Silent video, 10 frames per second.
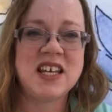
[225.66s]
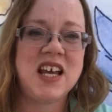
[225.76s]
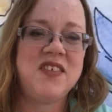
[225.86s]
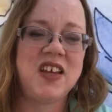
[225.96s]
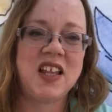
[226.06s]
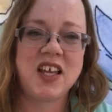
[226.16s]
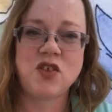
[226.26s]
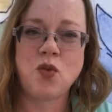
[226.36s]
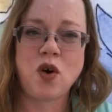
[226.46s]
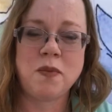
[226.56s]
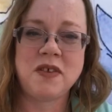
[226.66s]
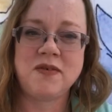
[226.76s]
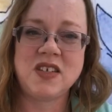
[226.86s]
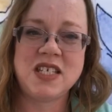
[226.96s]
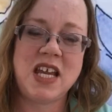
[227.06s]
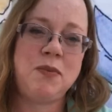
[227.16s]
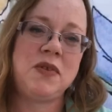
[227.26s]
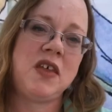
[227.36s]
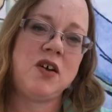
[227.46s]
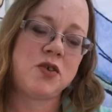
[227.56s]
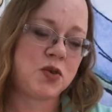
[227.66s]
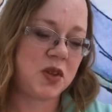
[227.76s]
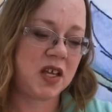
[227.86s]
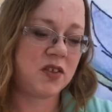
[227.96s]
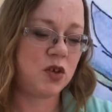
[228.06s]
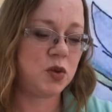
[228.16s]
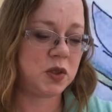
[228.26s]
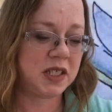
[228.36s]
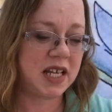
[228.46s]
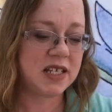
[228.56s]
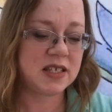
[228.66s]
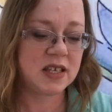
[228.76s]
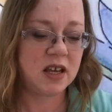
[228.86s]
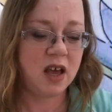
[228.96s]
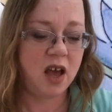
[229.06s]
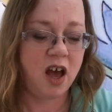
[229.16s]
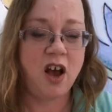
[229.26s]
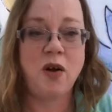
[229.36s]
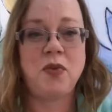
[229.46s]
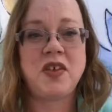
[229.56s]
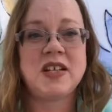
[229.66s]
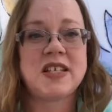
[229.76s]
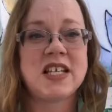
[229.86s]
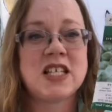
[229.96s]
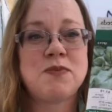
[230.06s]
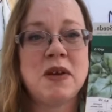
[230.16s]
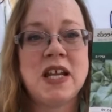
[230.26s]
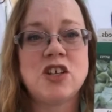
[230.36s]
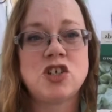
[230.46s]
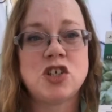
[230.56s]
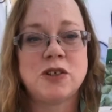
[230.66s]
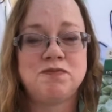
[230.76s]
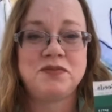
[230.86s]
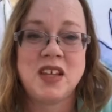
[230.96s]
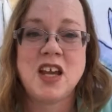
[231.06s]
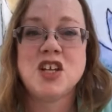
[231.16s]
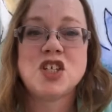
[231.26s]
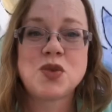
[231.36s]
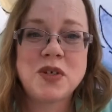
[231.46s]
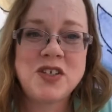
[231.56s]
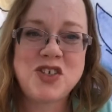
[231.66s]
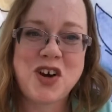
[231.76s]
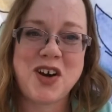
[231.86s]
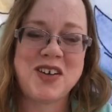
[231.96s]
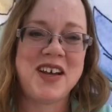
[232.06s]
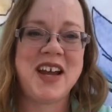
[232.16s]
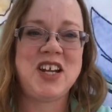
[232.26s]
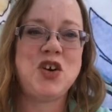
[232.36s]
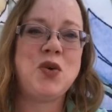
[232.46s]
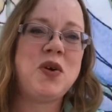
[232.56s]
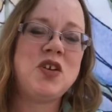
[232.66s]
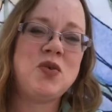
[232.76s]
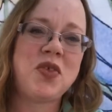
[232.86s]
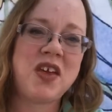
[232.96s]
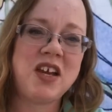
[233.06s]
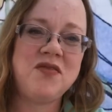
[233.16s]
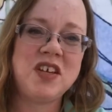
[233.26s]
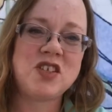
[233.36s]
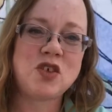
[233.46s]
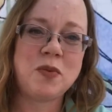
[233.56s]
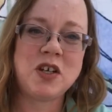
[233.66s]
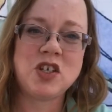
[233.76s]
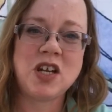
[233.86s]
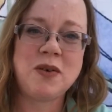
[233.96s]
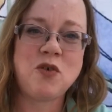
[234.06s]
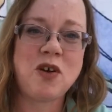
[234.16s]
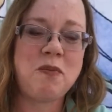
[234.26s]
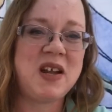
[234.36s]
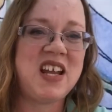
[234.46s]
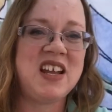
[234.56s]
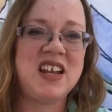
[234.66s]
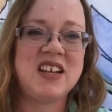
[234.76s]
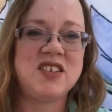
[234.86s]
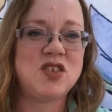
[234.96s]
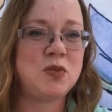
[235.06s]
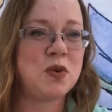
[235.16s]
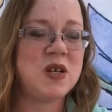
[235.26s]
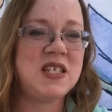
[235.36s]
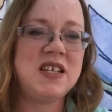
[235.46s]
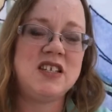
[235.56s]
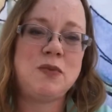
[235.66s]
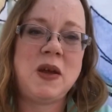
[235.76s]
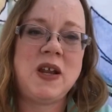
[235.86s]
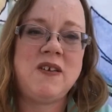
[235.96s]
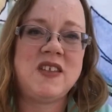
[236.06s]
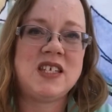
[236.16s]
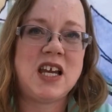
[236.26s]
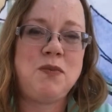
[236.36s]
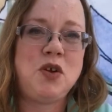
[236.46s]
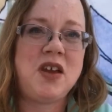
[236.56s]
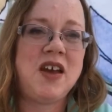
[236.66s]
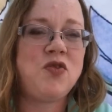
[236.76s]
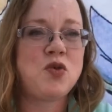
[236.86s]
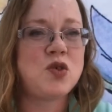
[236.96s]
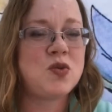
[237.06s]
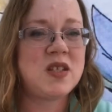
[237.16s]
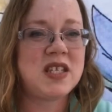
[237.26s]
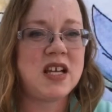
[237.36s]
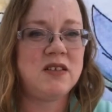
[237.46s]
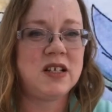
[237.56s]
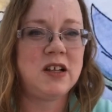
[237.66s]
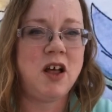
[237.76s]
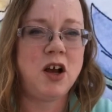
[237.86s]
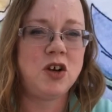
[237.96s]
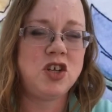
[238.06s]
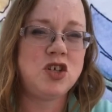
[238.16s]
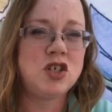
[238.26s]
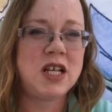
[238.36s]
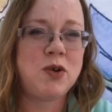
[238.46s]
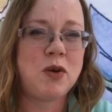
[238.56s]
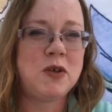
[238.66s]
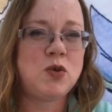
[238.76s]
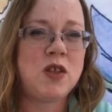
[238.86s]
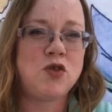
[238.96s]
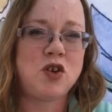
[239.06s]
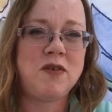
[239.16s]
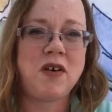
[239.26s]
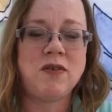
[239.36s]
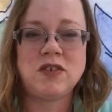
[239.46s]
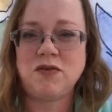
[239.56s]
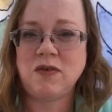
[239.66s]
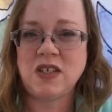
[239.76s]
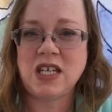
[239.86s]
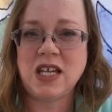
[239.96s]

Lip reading: They like the warmth of the day, but they also like the cool nights. Things like spinach. Swiss chard. I know we don't think of it so much anymore, but it is super easy, and depending on the type you get, those ones take a little longer, usually anywhere between 35 to 50 days